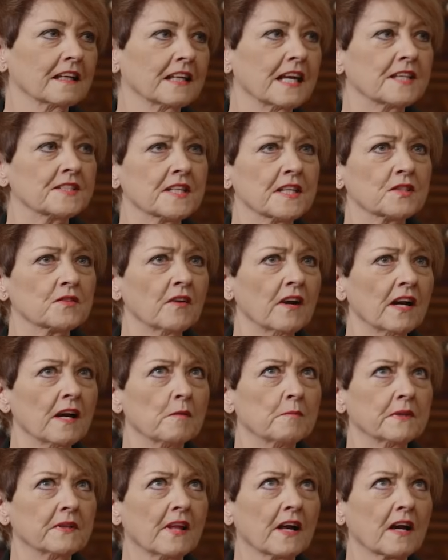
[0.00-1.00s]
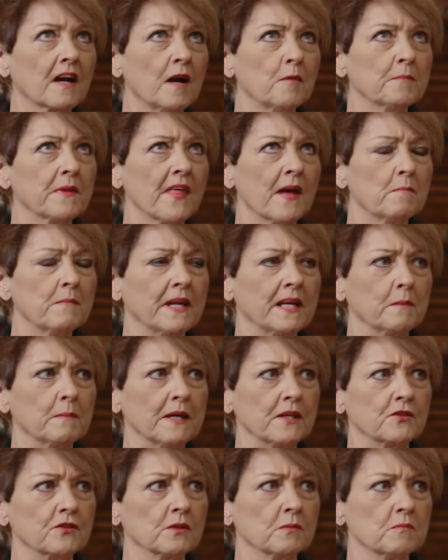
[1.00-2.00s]
Yes, that's right. I mean, there can't be that many
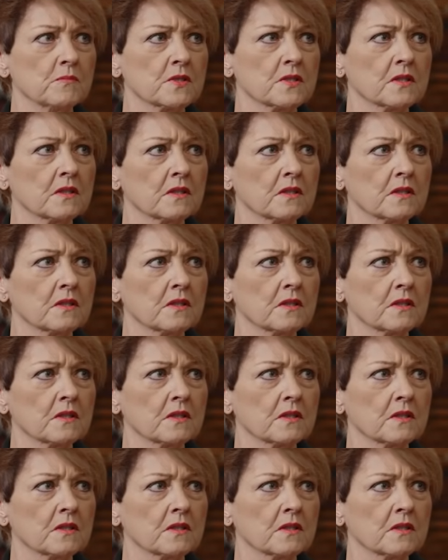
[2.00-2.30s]
bedrooms.